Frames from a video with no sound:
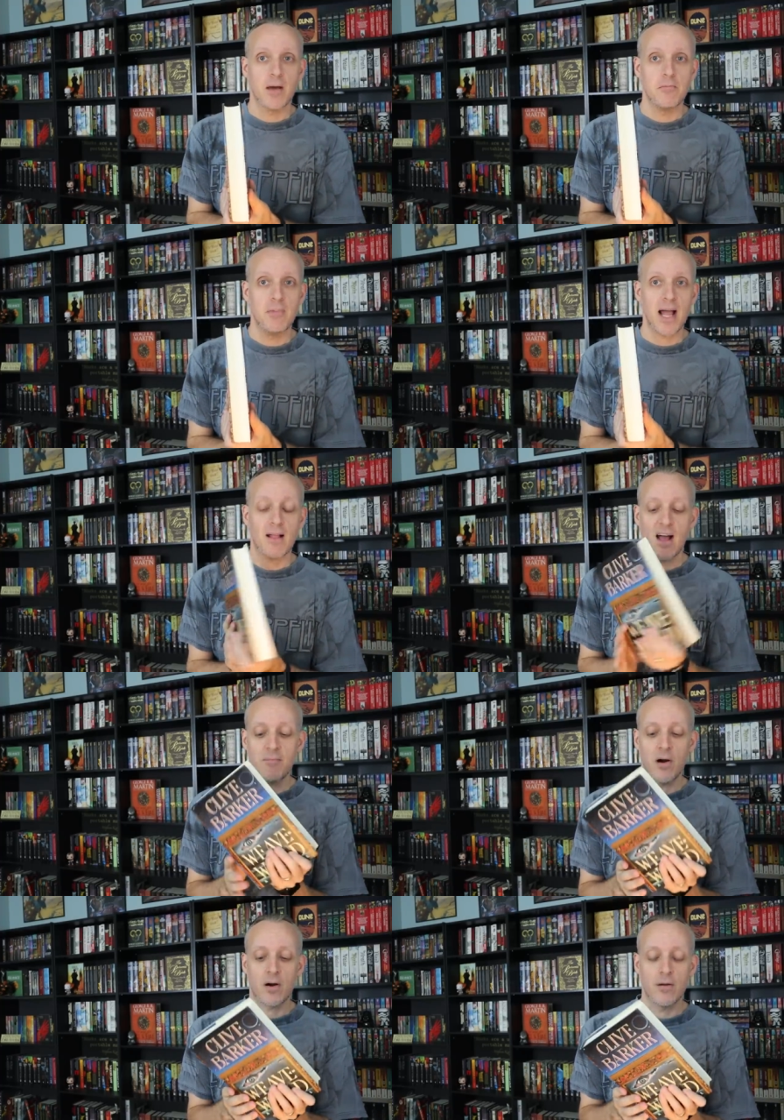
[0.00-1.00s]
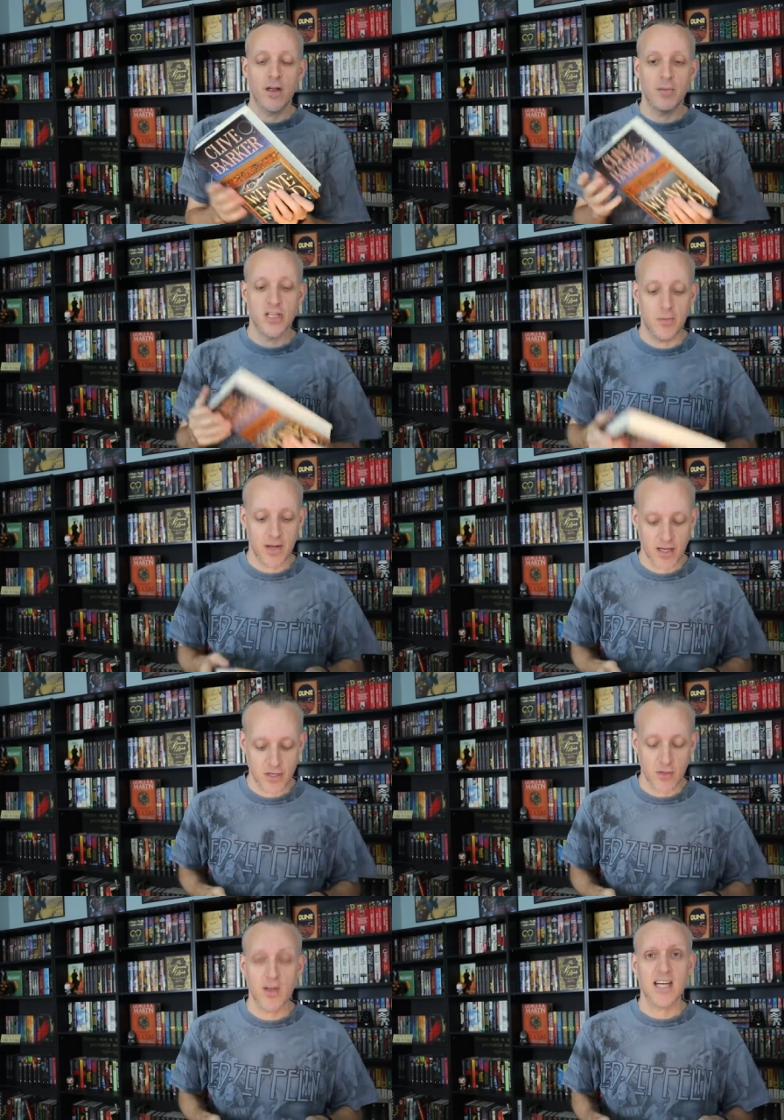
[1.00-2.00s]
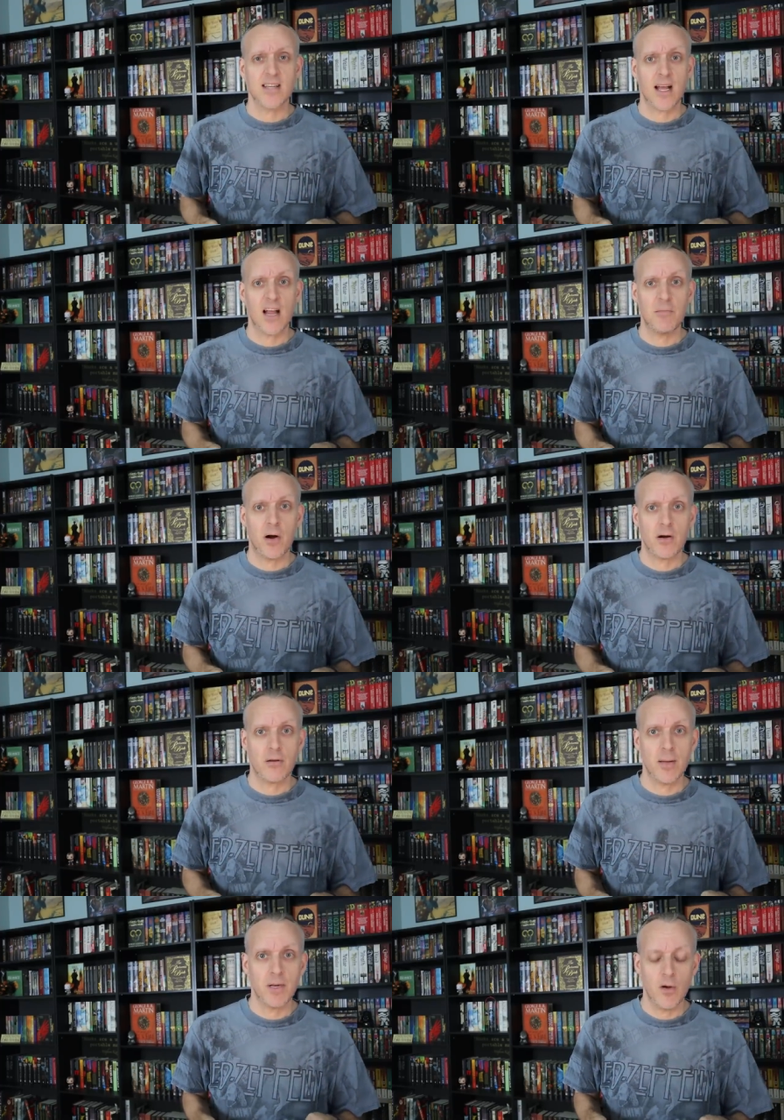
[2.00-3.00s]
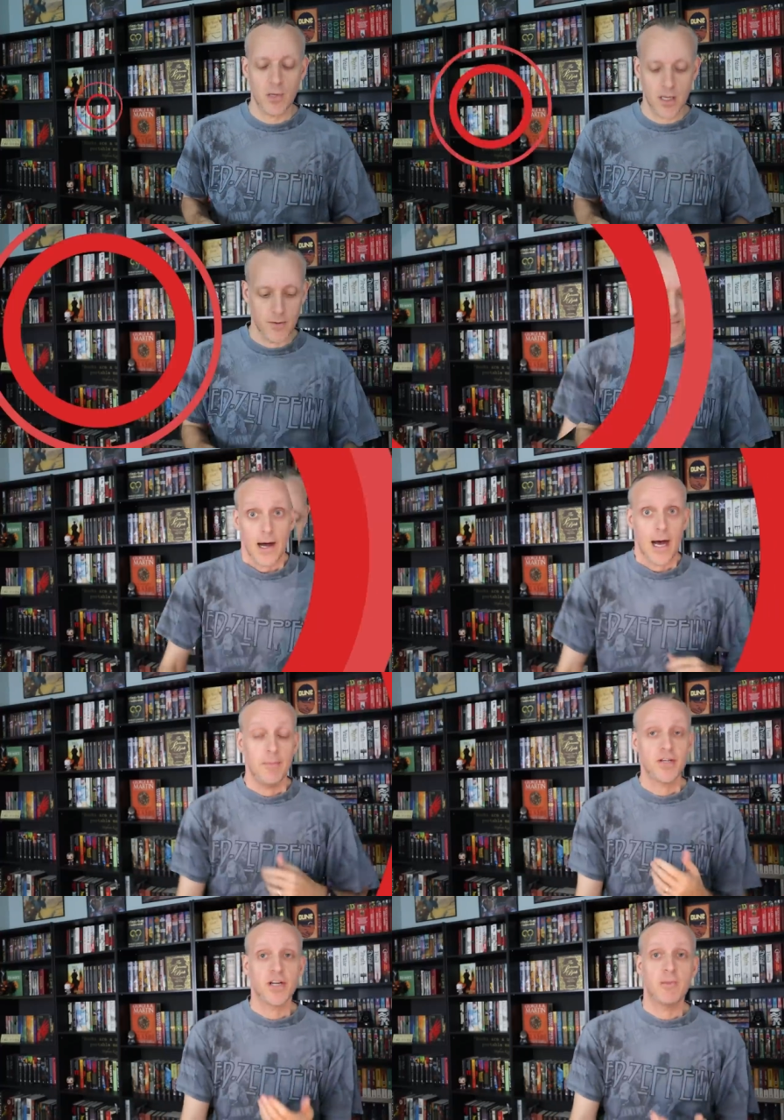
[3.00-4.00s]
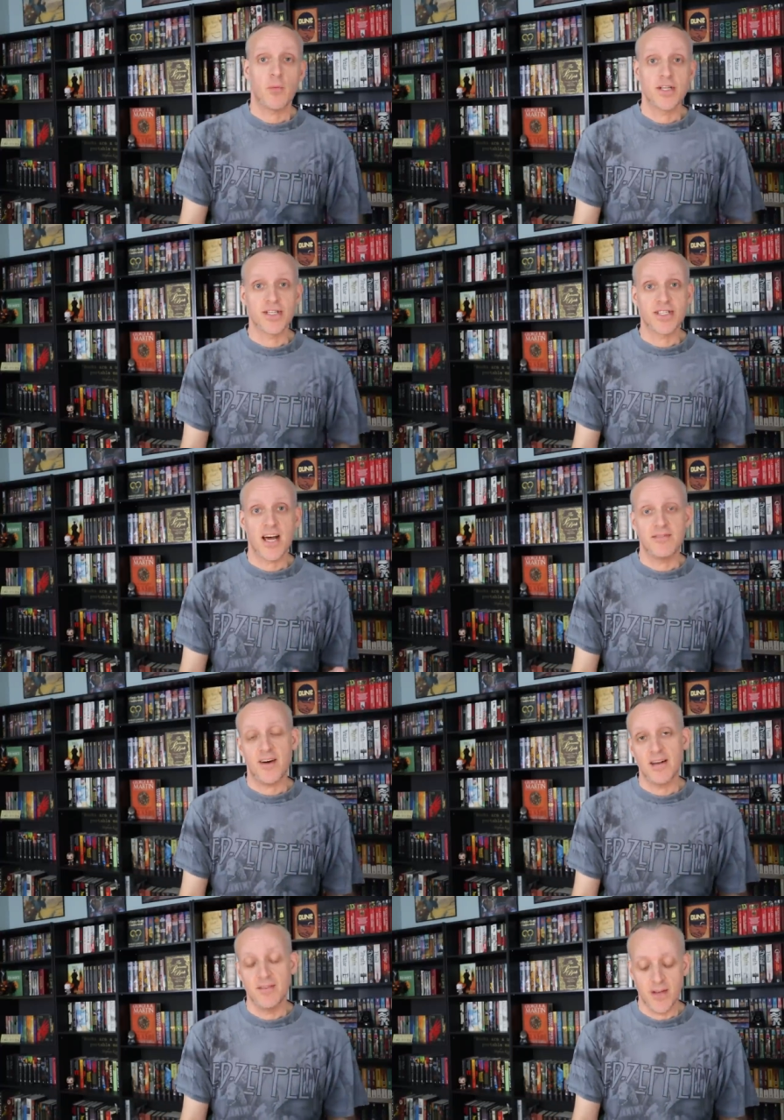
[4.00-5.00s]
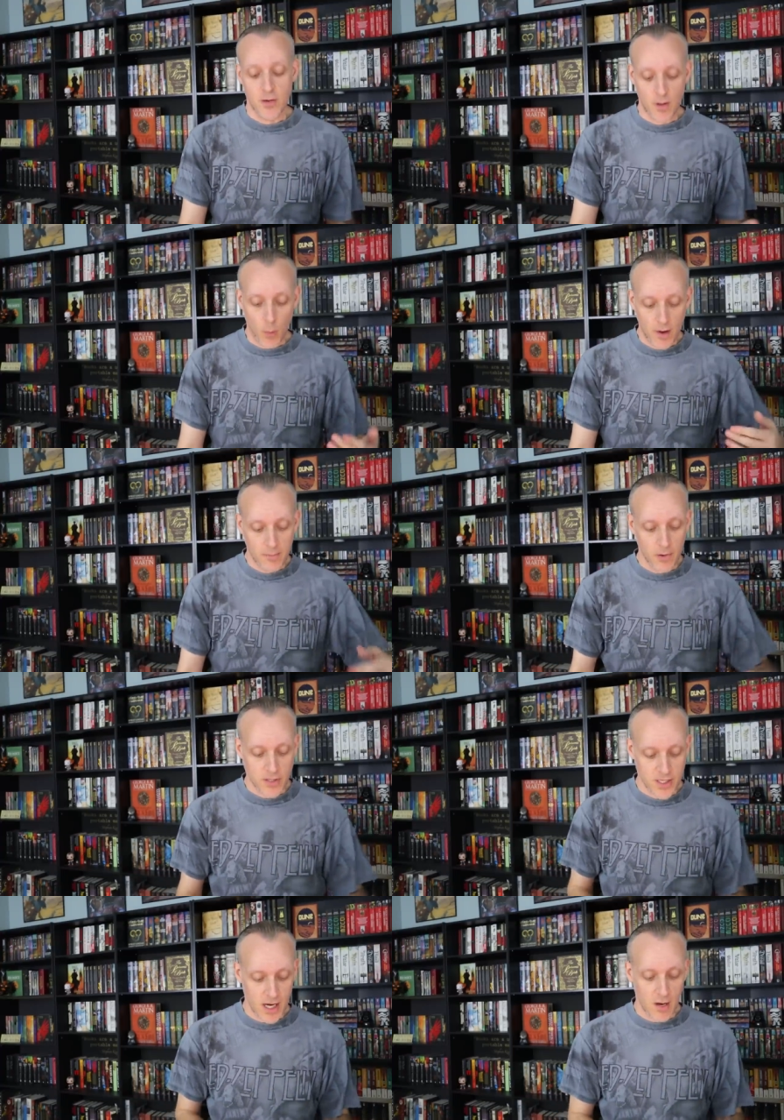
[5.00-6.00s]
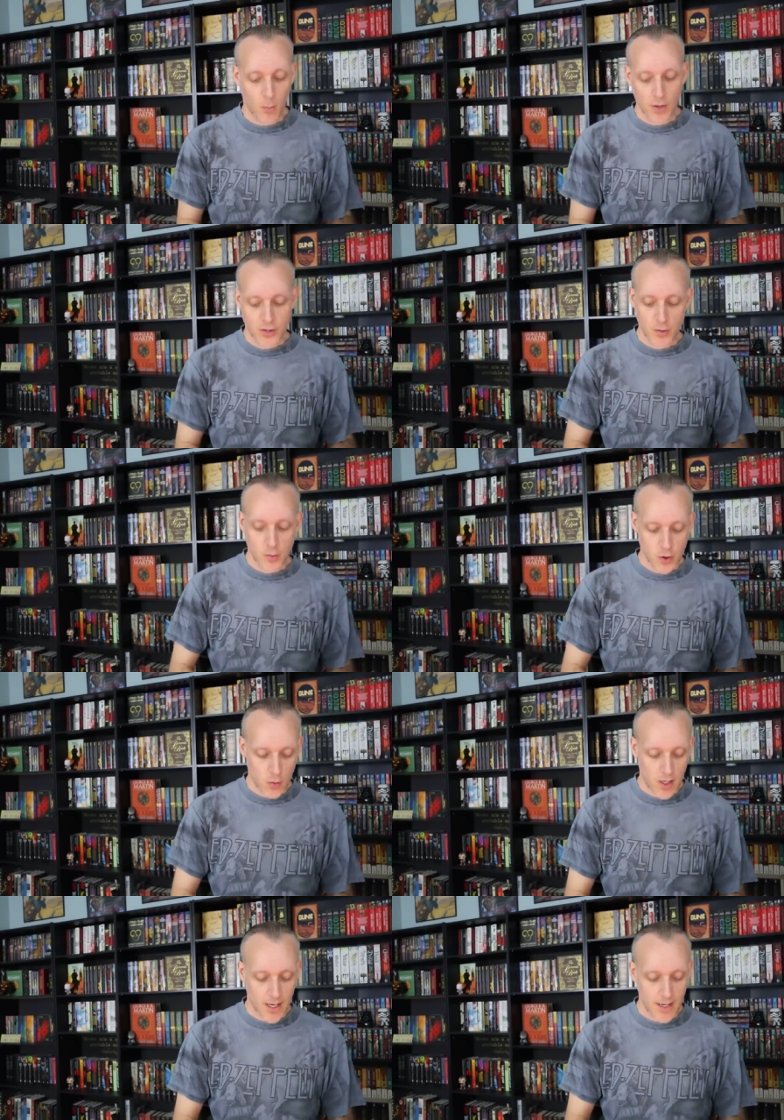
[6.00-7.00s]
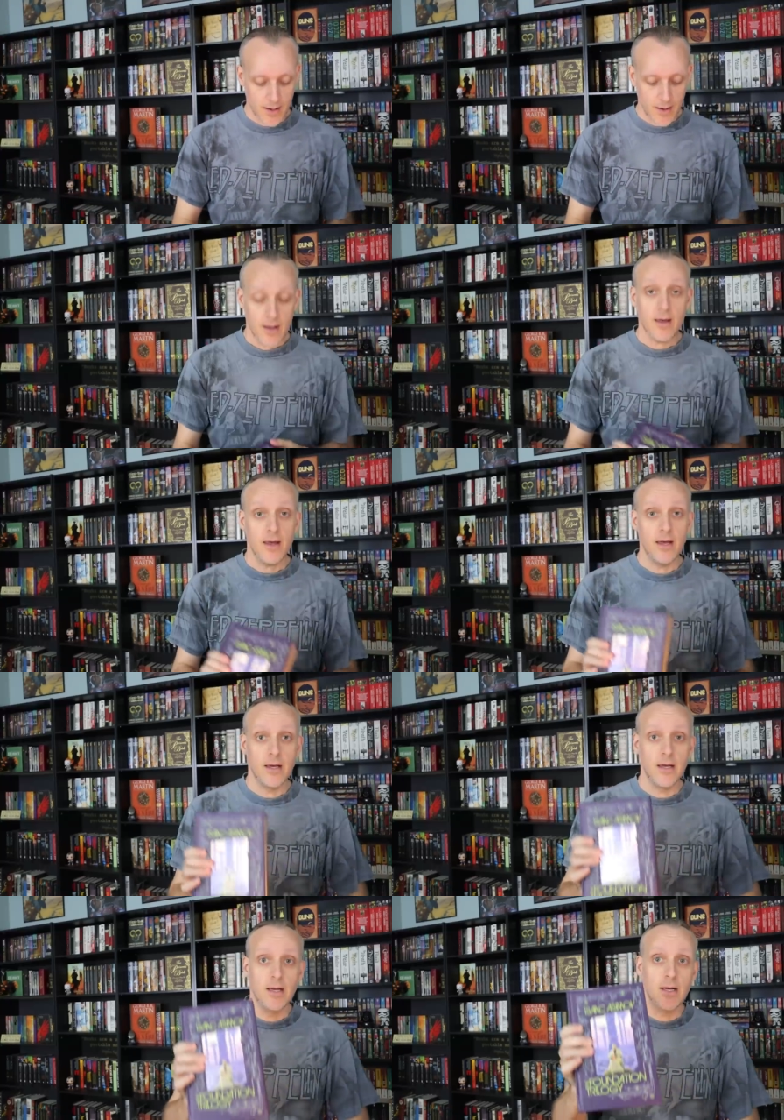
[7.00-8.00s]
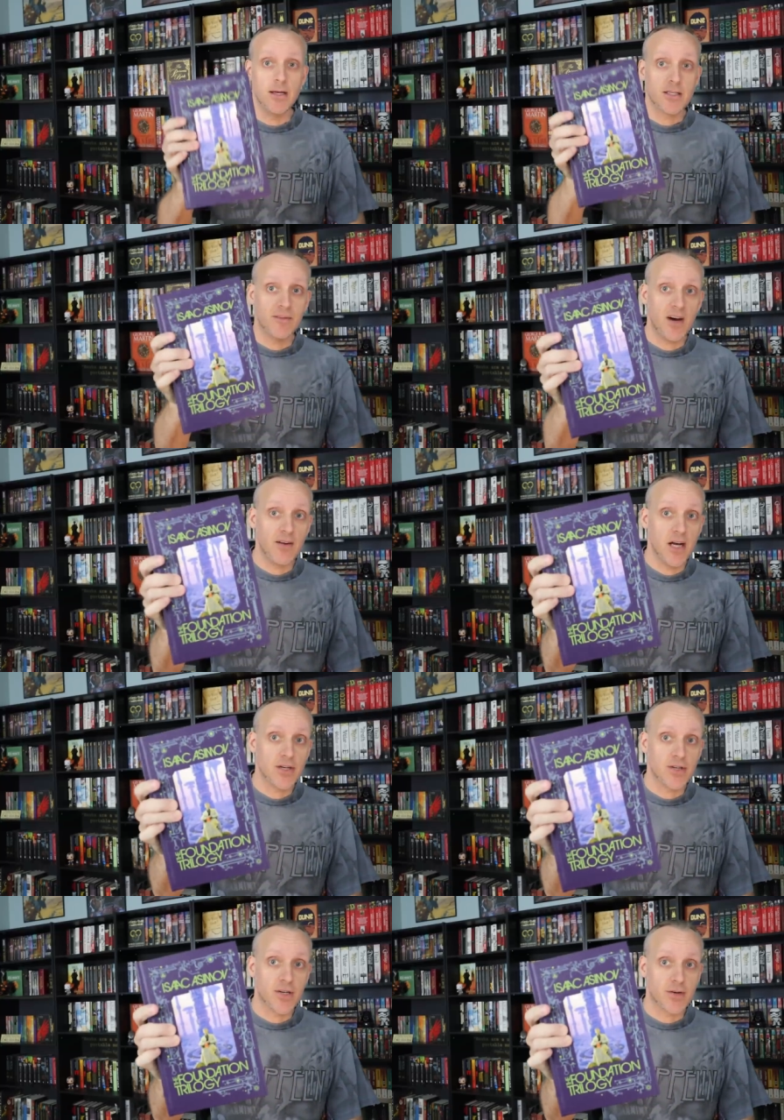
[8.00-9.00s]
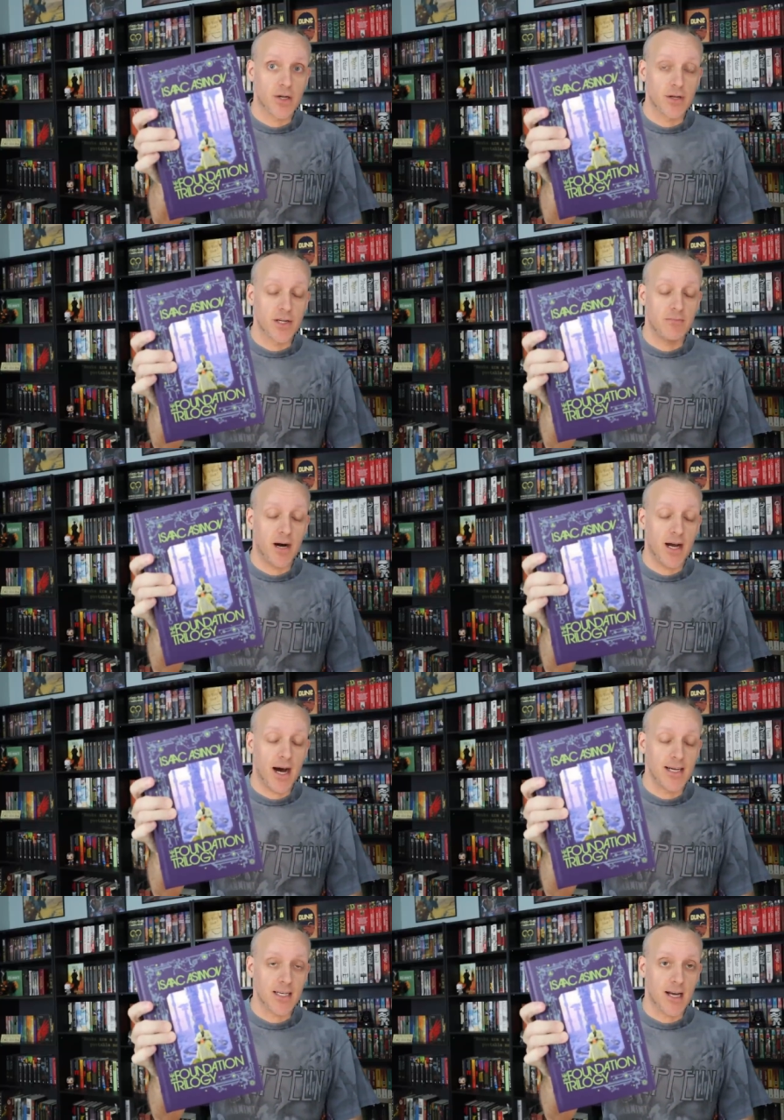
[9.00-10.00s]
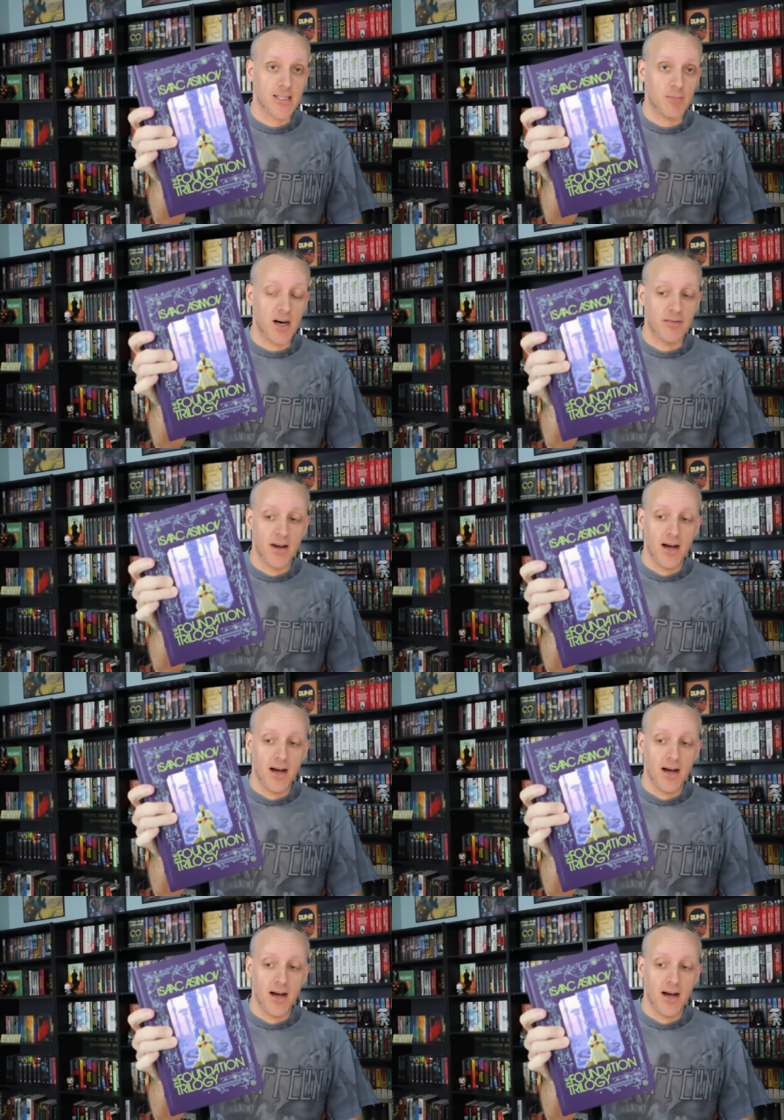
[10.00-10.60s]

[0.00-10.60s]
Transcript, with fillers: by Clive Barker that I'll be jumping into. You guys like Clive Barker? Let me know below. I mentioned in my recent sci-fi video that one of the books that I want to try is the Foundation trilogy by Isaac Asimov.